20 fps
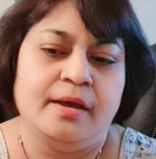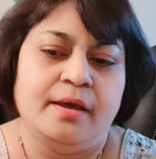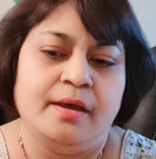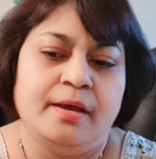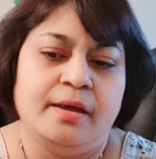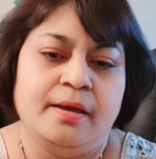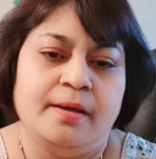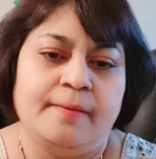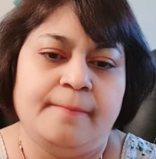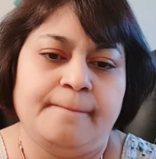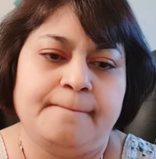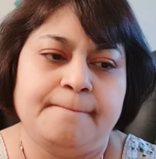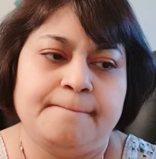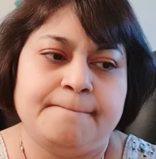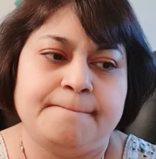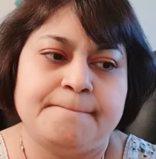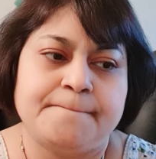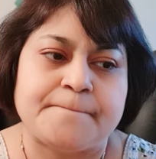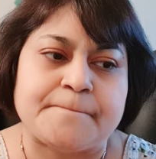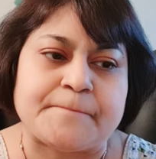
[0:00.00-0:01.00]

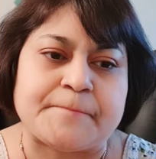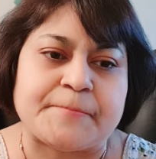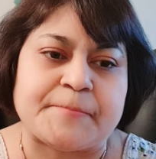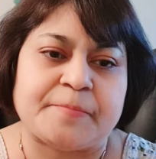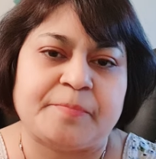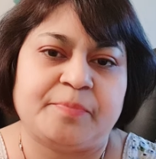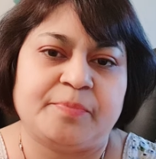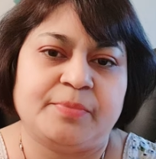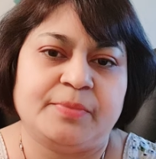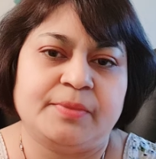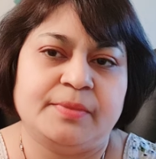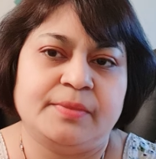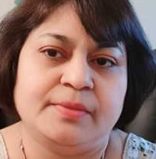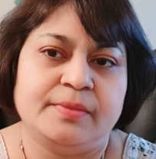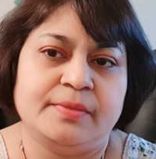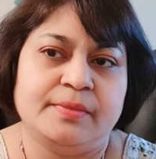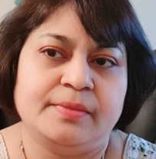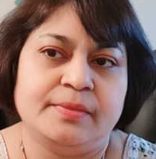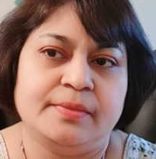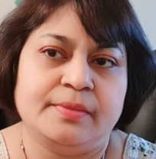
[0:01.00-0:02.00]
(no one is talking)